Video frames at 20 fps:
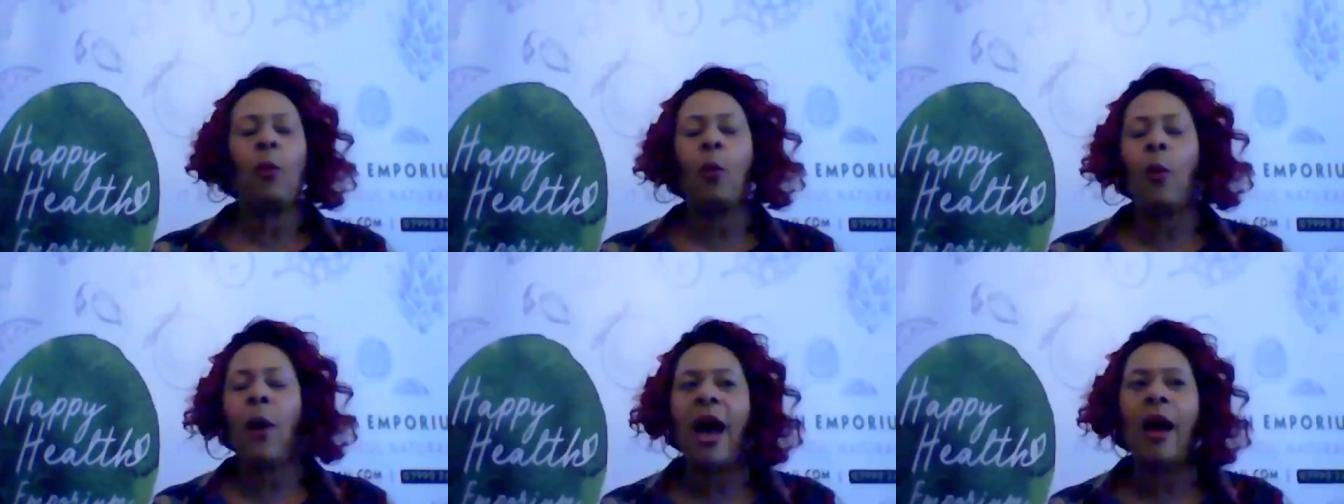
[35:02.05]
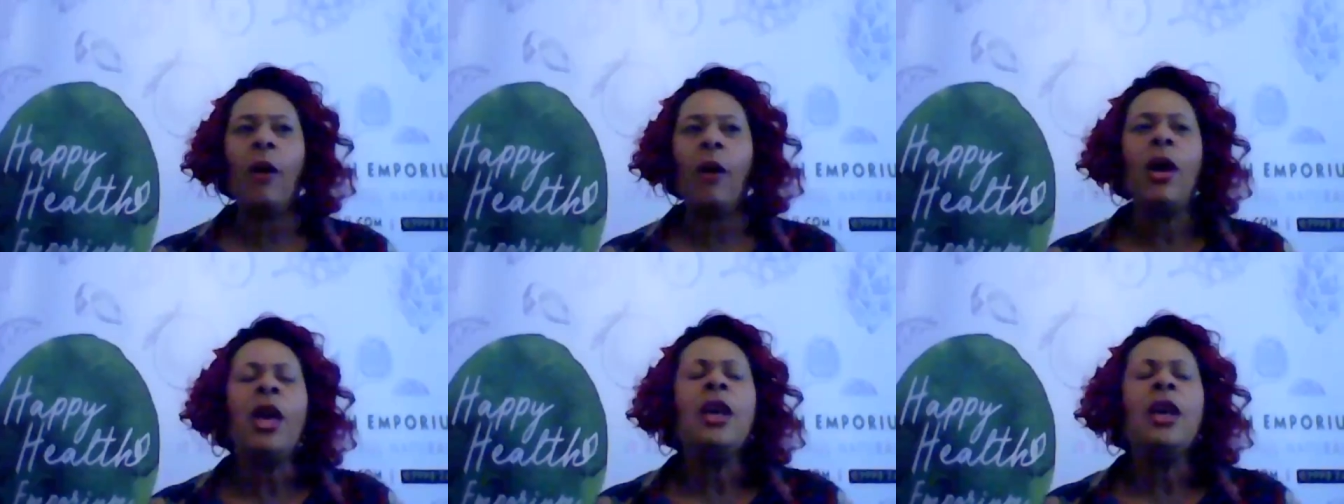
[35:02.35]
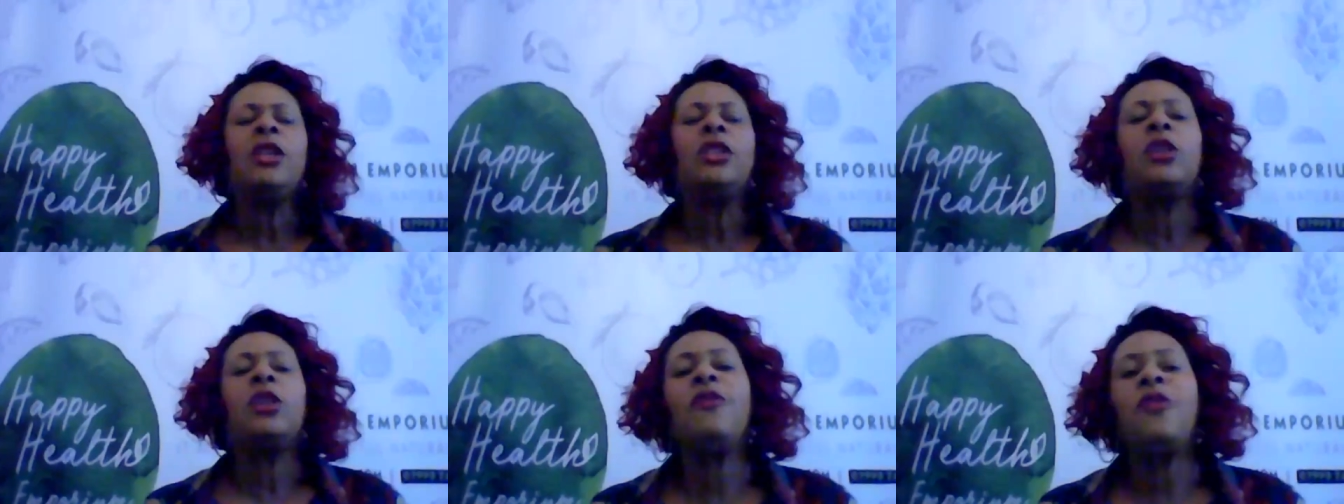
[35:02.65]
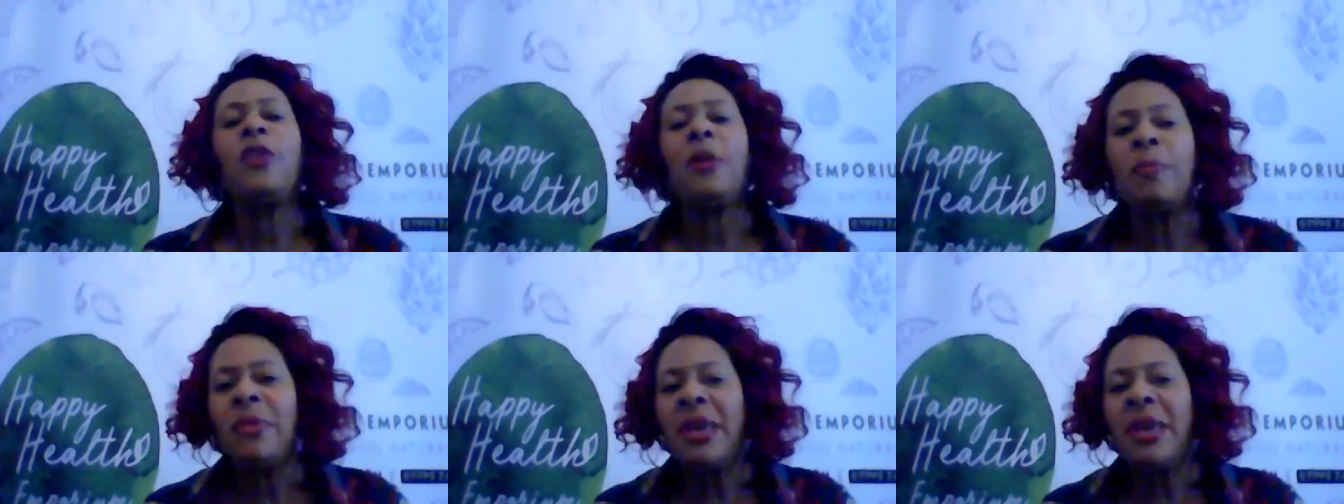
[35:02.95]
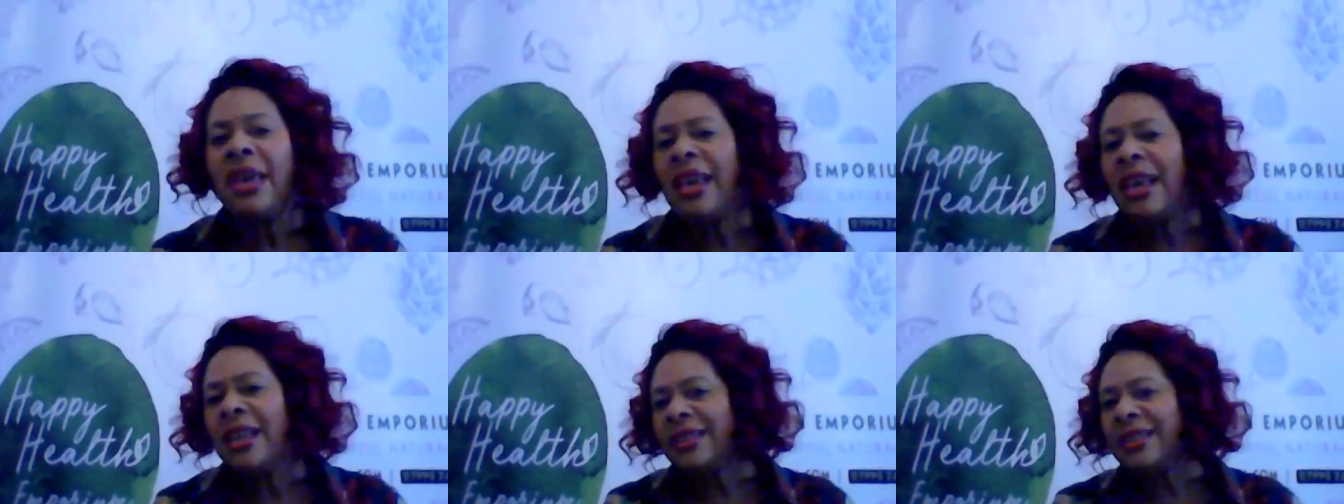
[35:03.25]
wow. So for me,
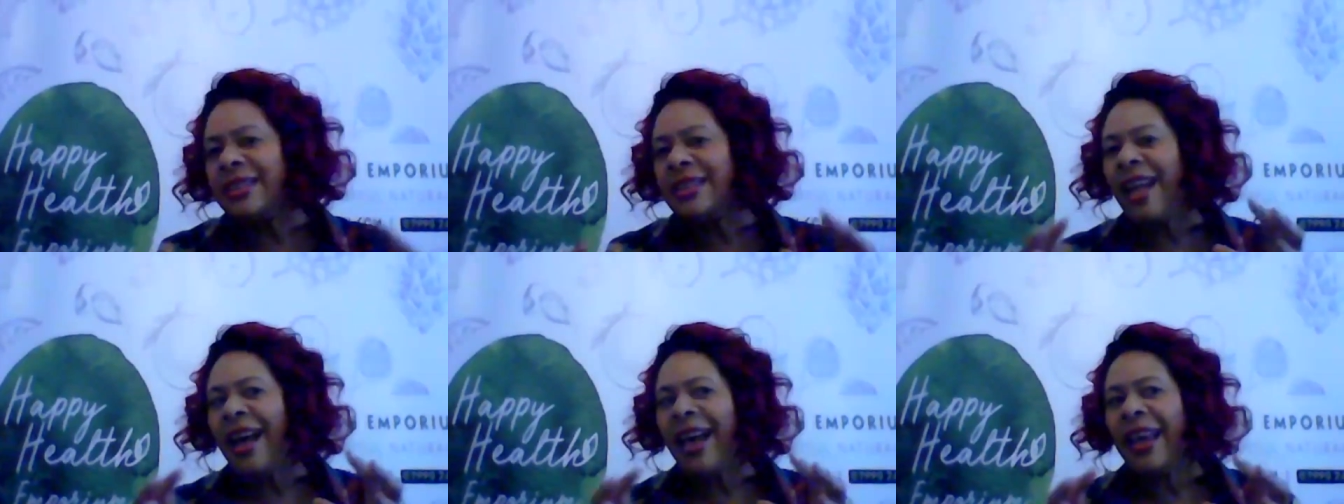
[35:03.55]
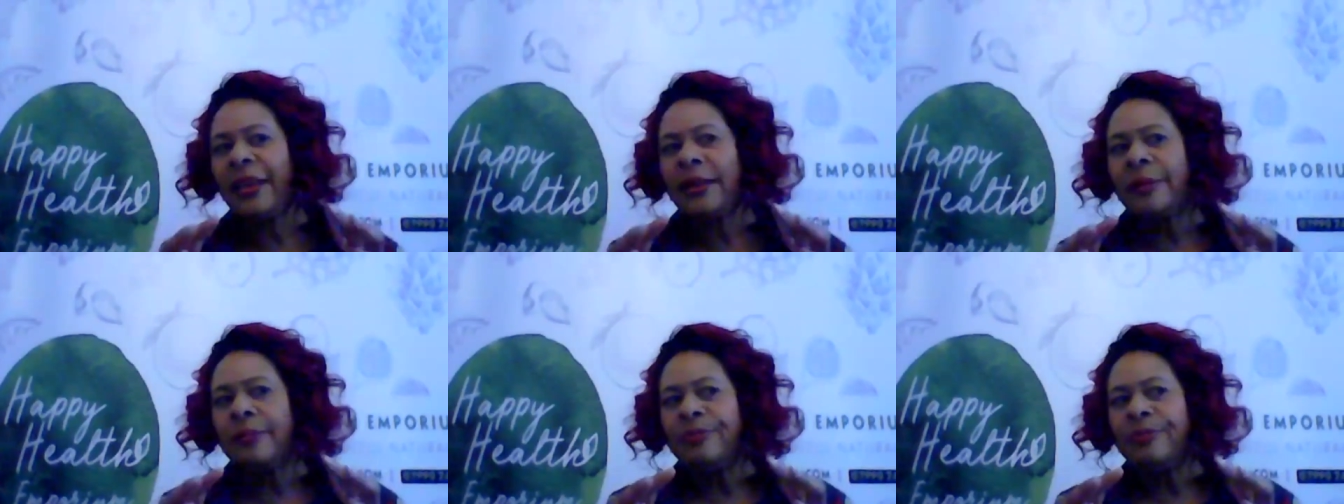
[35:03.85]
it's like,